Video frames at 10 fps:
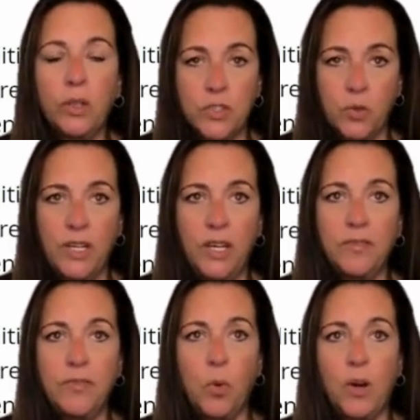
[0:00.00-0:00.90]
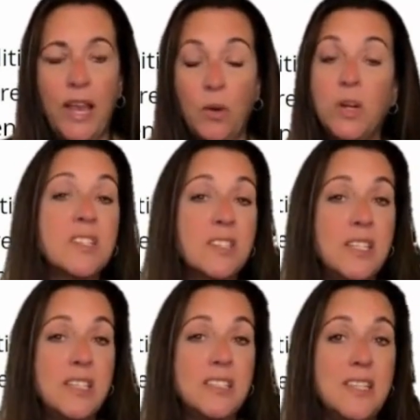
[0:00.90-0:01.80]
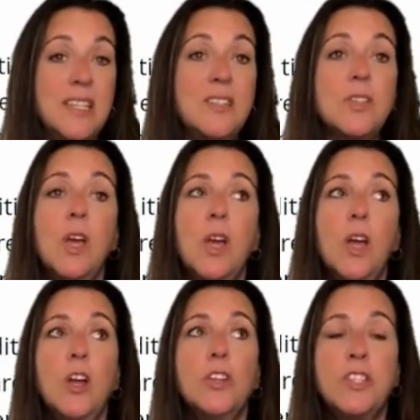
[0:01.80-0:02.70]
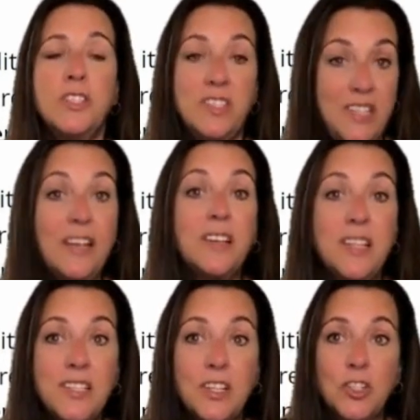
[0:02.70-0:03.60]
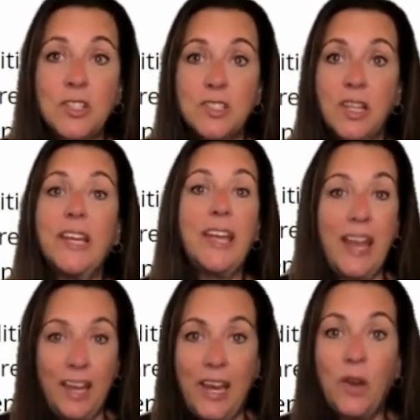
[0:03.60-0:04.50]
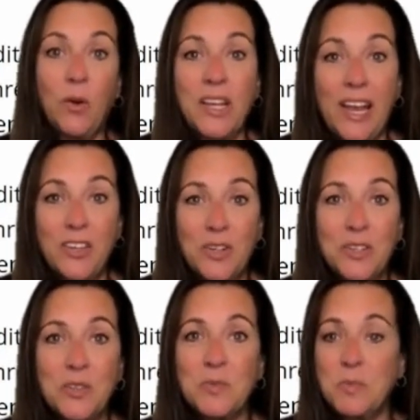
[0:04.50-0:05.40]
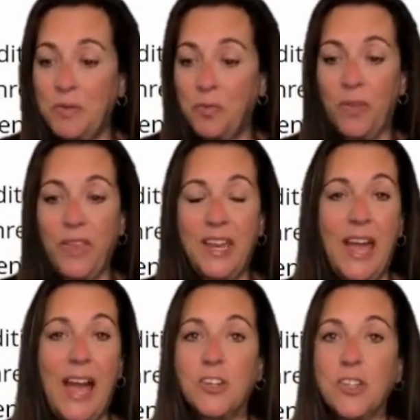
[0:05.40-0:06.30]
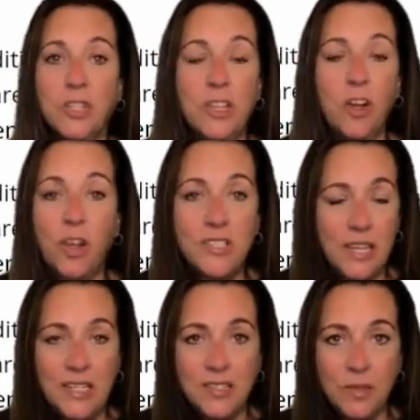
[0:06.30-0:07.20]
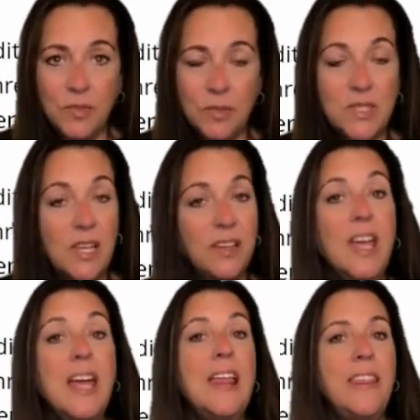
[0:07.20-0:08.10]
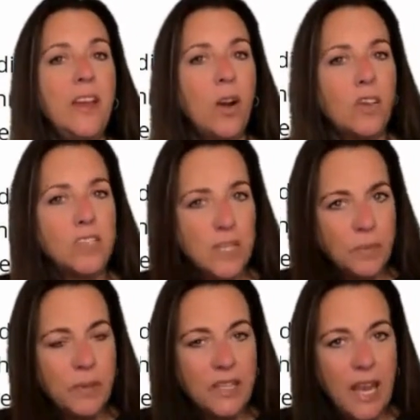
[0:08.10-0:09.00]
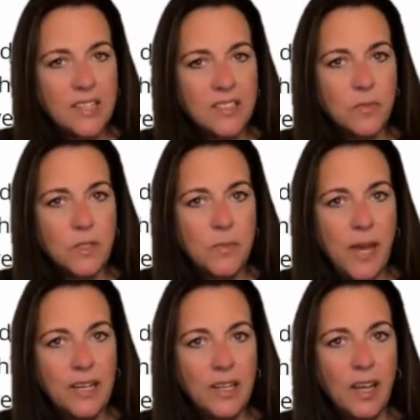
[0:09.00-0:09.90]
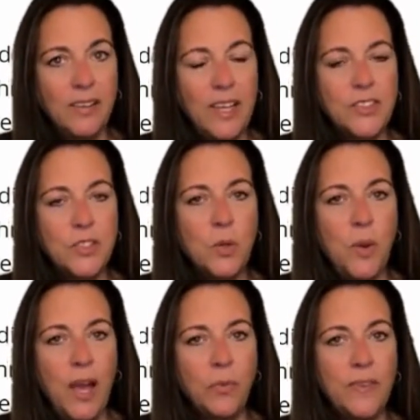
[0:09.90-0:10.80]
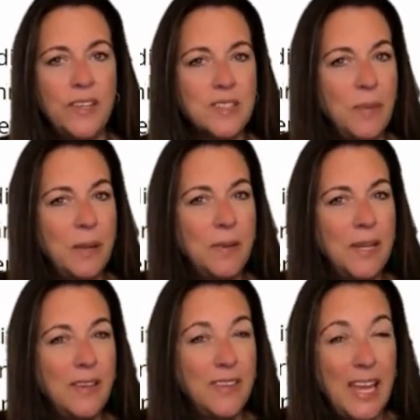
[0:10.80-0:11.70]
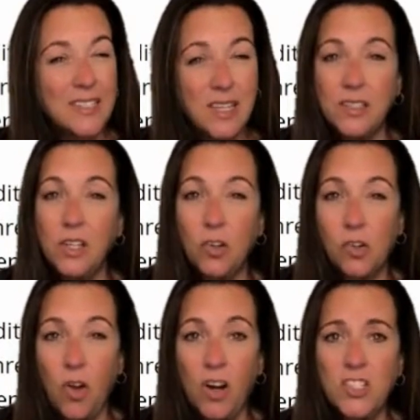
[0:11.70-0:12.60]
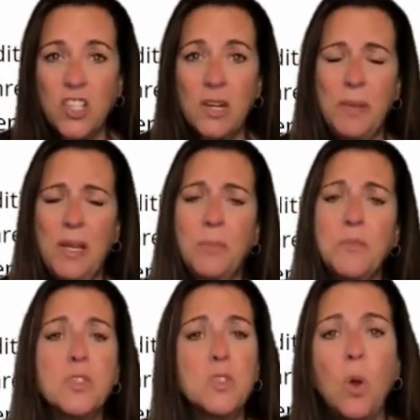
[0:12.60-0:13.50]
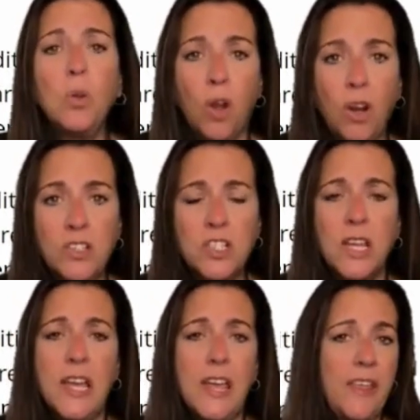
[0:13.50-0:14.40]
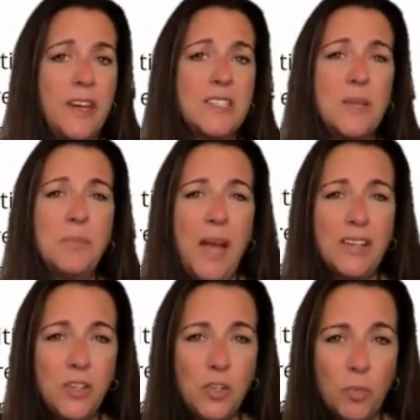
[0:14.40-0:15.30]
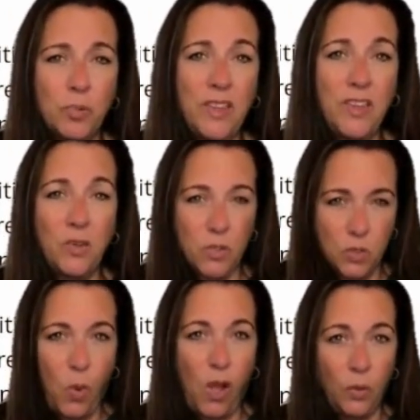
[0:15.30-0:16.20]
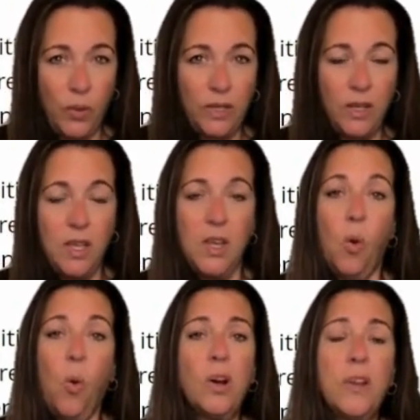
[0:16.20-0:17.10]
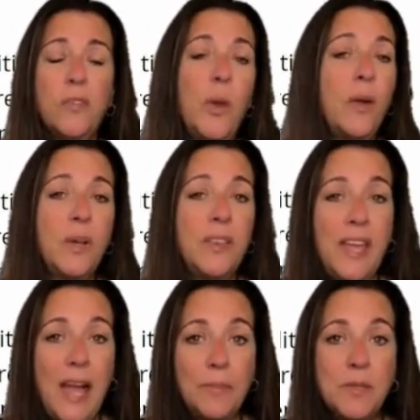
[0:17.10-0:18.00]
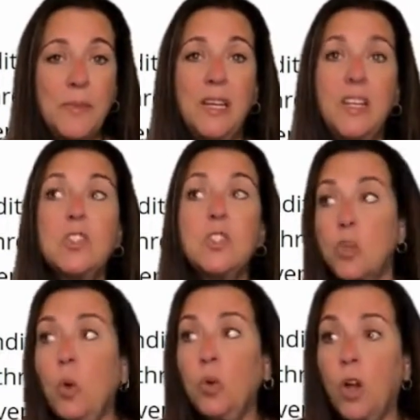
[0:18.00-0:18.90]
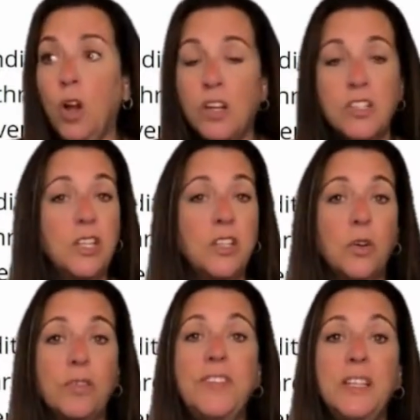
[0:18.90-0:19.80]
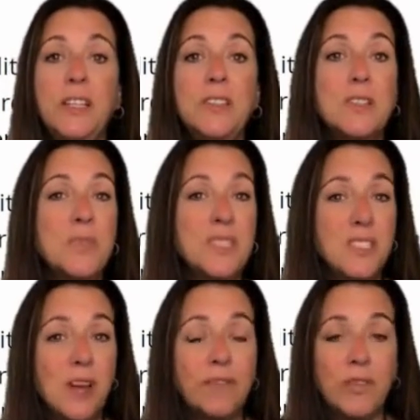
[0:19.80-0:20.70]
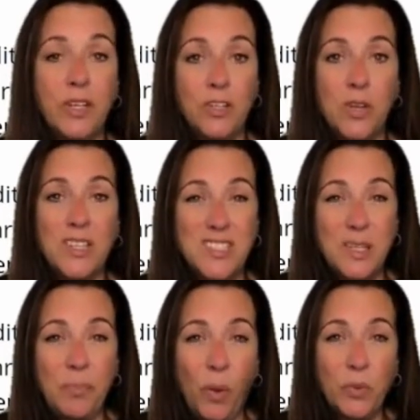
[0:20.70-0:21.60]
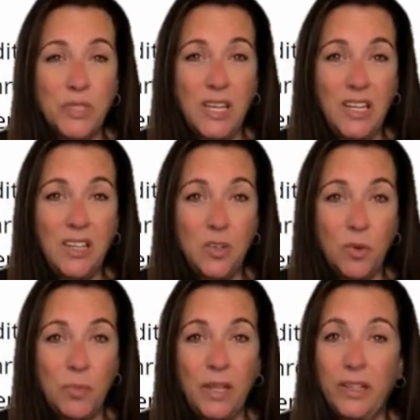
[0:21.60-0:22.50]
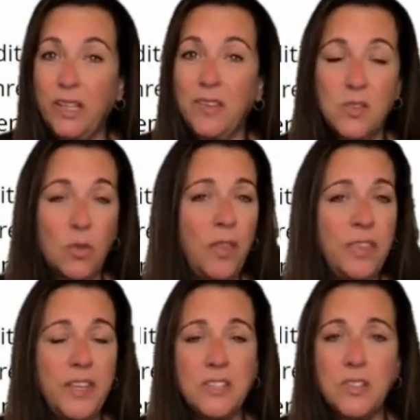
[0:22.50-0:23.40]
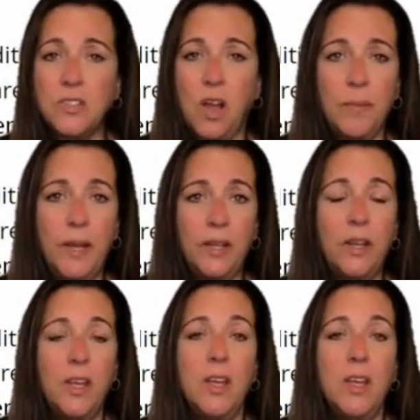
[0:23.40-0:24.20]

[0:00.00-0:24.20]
of screening for aortic disease is to detect conditions like aortic aneurysms before they actually cause any symptoms. And they are typically asymptomatic unless you have one that's maybe in the ascending or arch and it becomes so large that it's impacting your breathing or swallowing. Or if you have one in the abdomen and it's so large that you're feeling some discomfort and you can see pulsating in your belly. These are all things to talk about